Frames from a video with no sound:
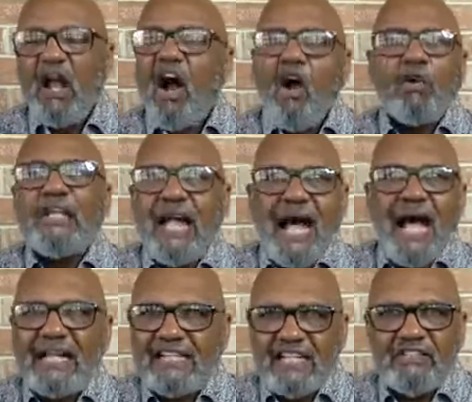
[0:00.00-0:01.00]
Only
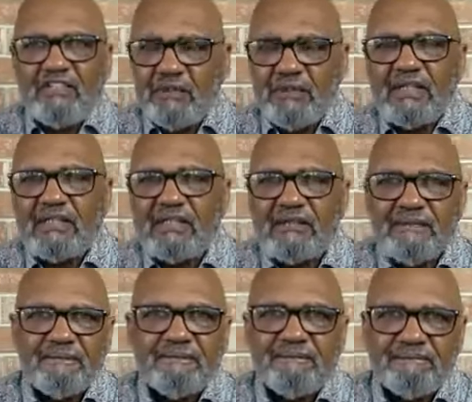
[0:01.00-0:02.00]
God can do it.
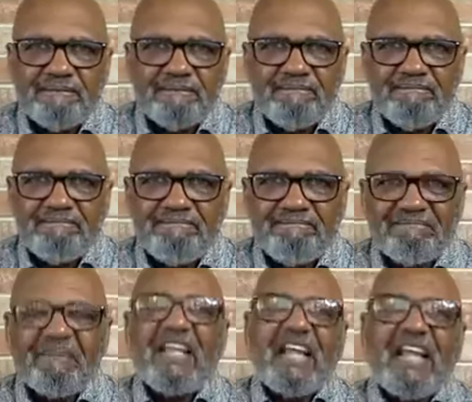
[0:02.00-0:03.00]

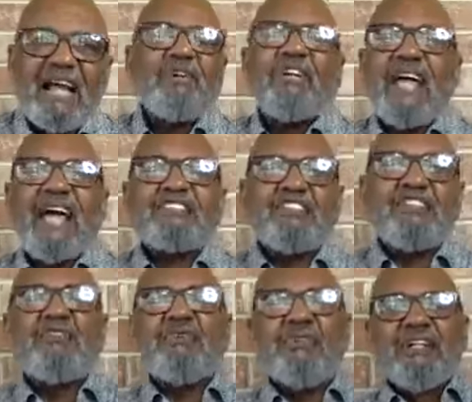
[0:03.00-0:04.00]
And I'm going to ask
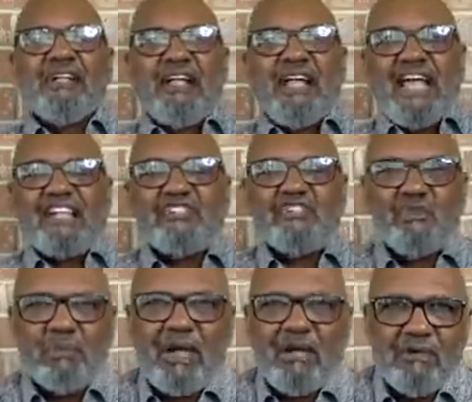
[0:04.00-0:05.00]
you, as you
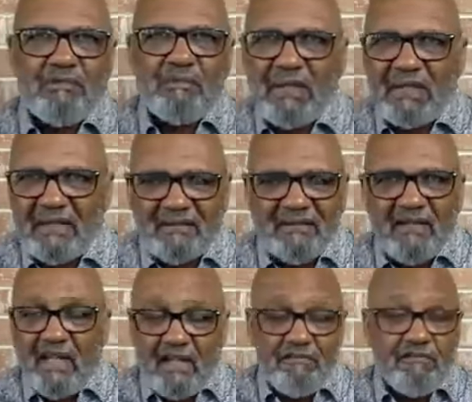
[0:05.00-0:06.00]
pray with me,
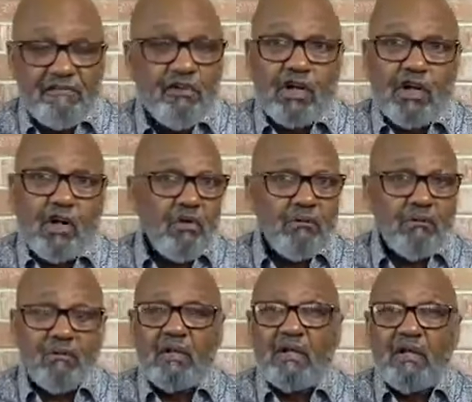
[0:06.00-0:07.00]
if you're at home,
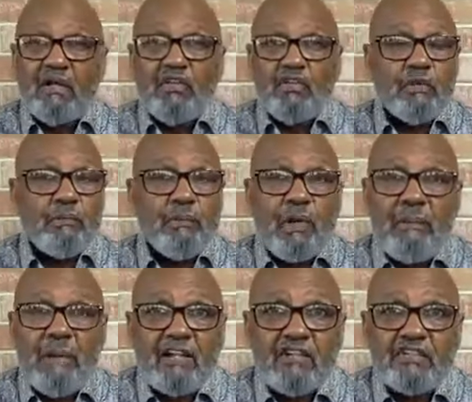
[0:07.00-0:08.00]
you can pray
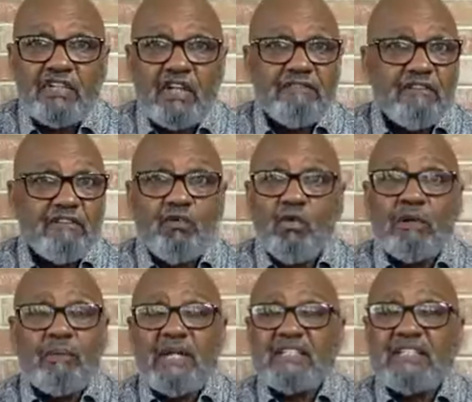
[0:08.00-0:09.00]
by yourself. If you
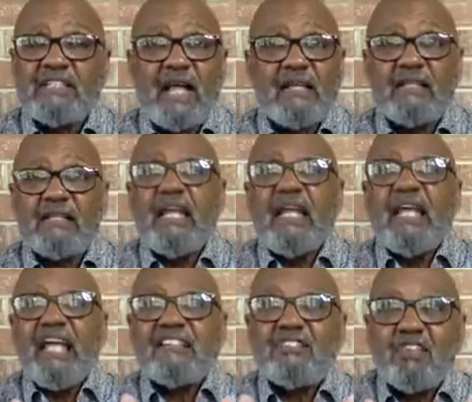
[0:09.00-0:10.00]
want to pray silently,
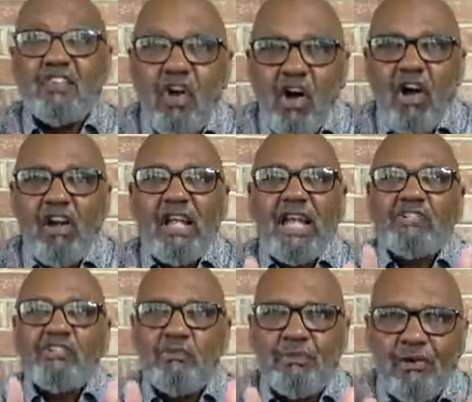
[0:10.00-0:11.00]
as long
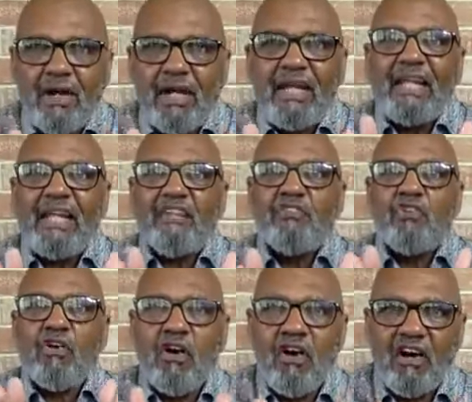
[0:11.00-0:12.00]
as you pray in
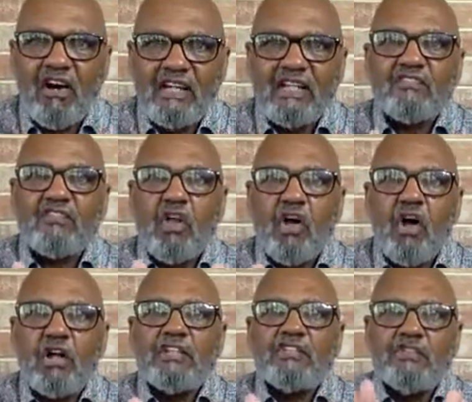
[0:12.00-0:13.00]
your heart, as
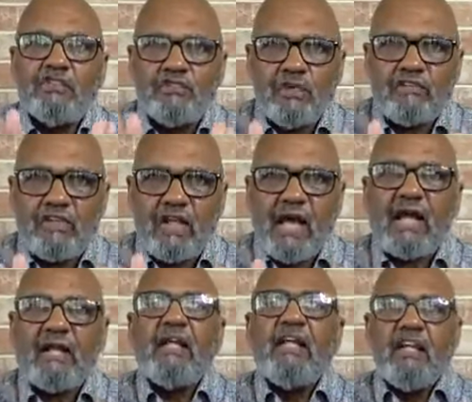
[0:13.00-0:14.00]
long as you trust
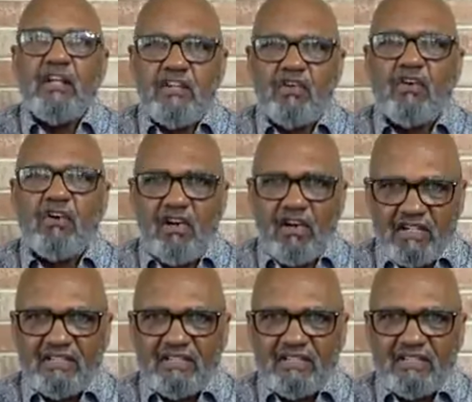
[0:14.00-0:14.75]
God in your heart,